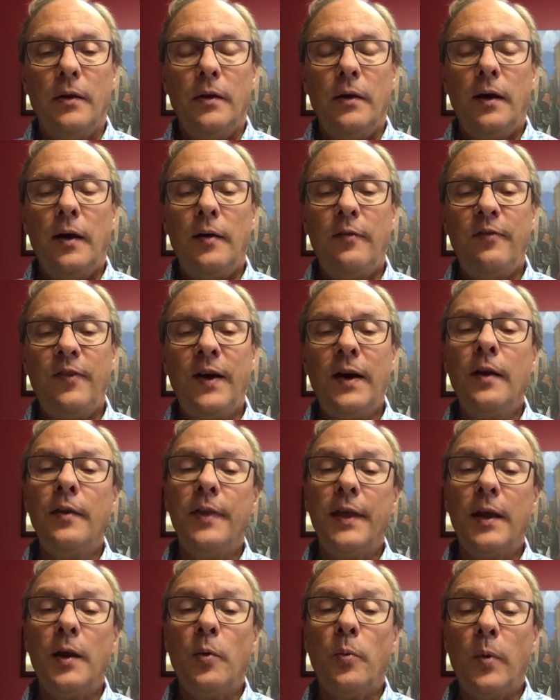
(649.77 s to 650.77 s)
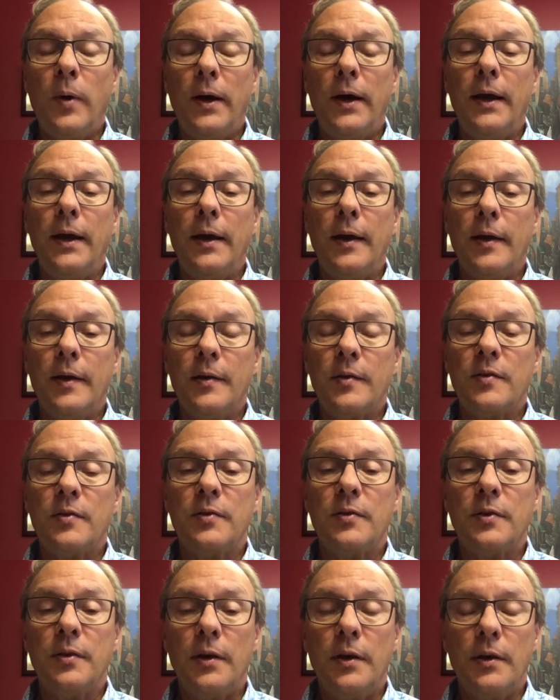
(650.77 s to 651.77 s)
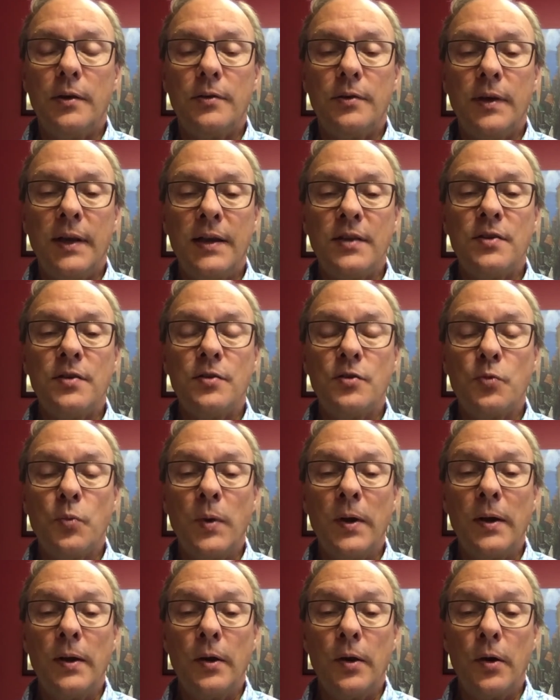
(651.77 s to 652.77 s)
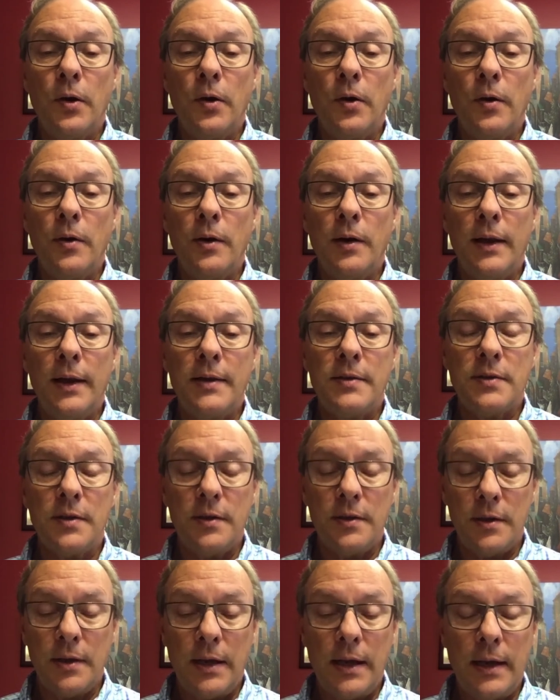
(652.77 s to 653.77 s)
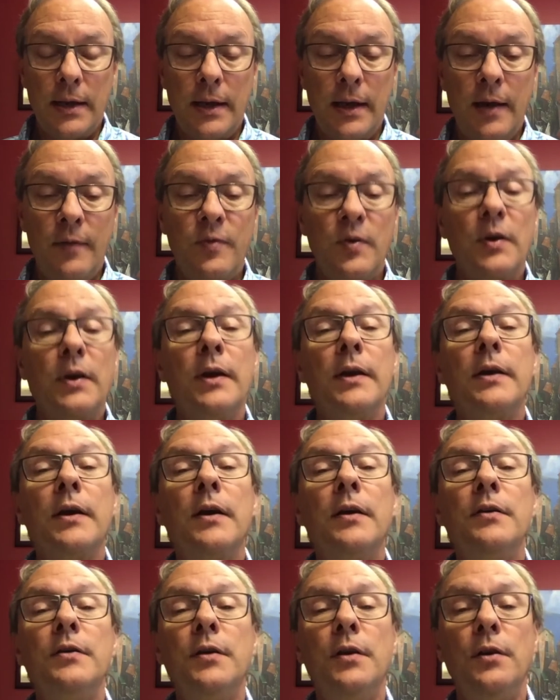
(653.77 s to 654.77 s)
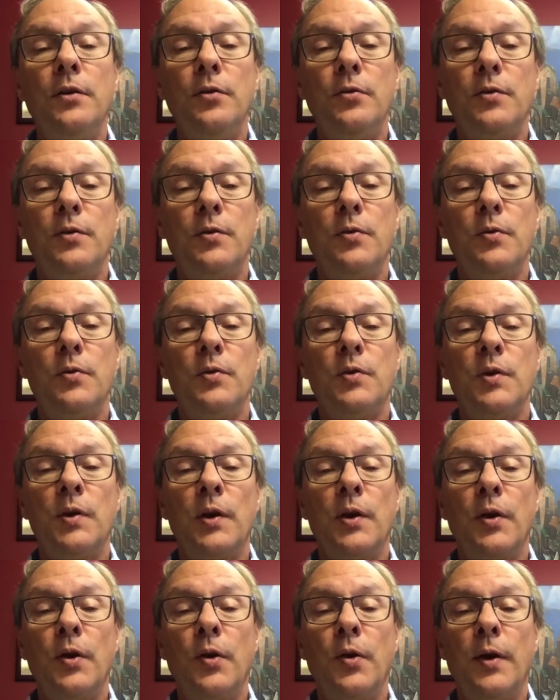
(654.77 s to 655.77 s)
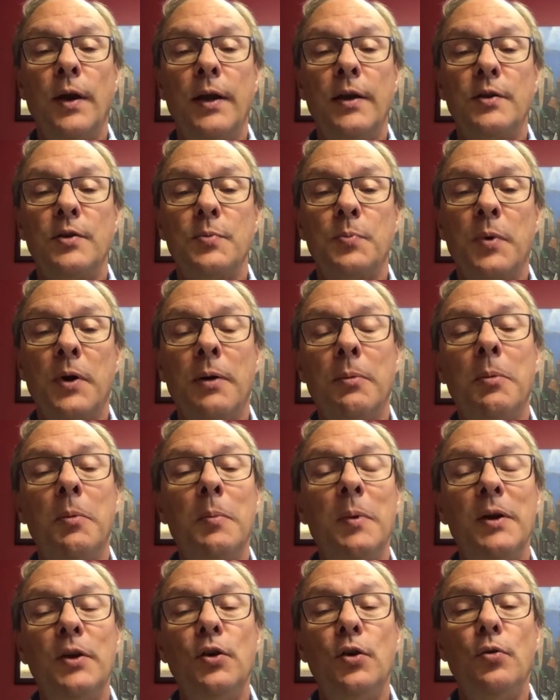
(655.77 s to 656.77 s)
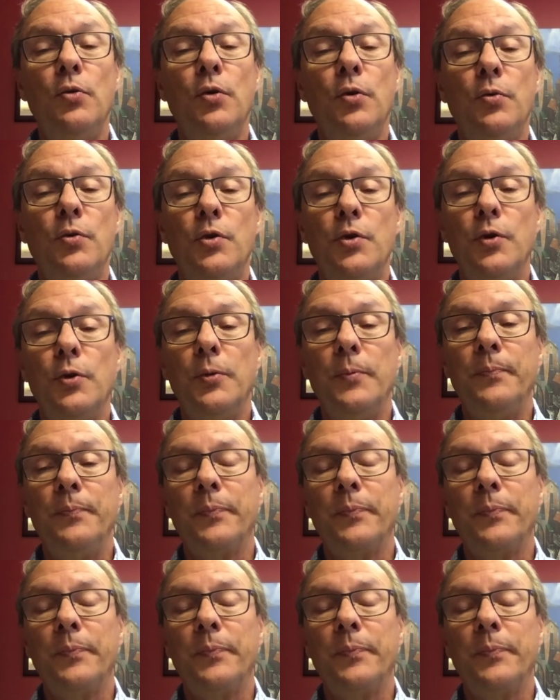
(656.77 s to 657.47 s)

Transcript: I filed that away as lessons well learned, lessons that I have to continue to learn, as probably you do too.